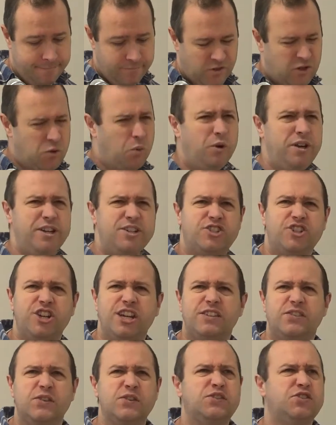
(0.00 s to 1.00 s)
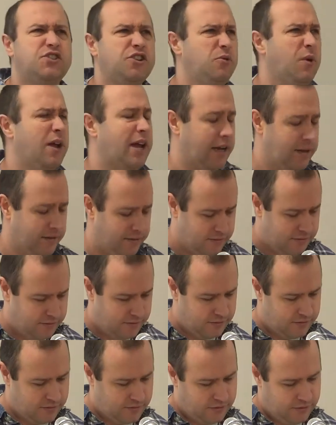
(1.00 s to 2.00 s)
So what is Jesus doing?
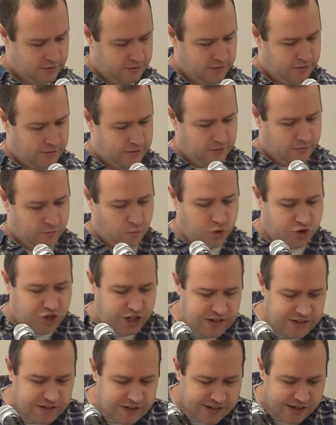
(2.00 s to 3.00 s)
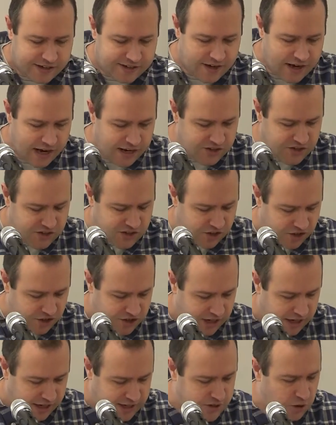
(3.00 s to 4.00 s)
Well, Jesus has an answer,
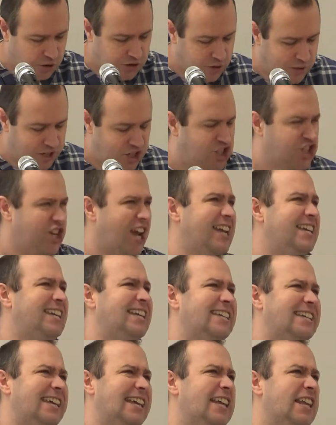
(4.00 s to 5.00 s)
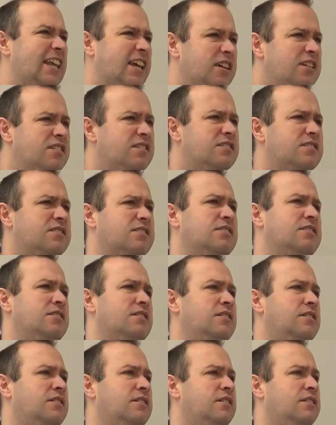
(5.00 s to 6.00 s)
doesn't he? He's not doing shady dealings.
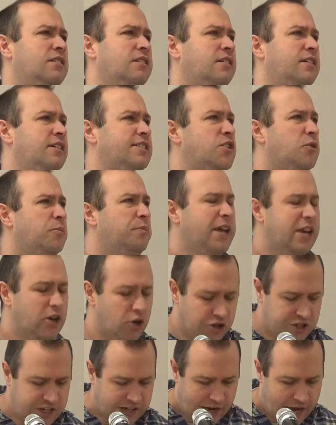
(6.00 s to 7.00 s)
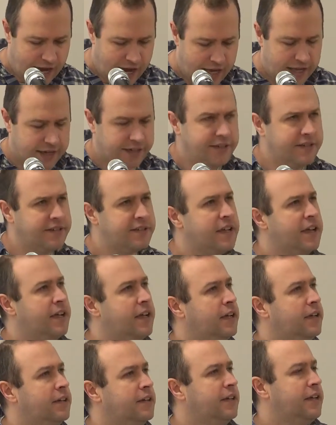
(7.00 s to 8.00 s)
He's not being underhand.
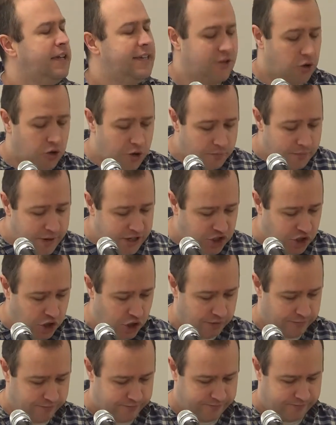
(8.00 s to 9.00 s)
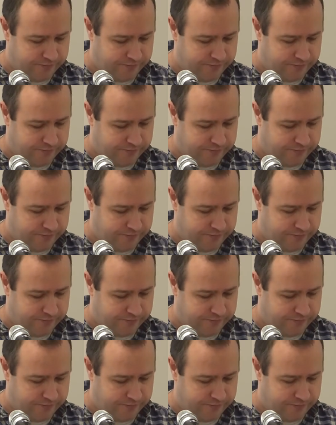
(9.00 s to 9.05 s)
He's on a mission.